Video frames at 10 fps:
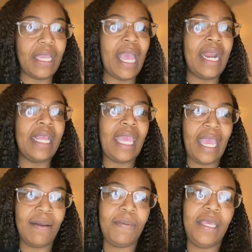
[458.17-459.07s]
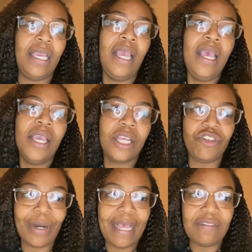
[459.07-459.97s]
and it can be
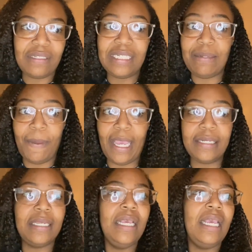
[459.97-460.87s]
contrasted to debate.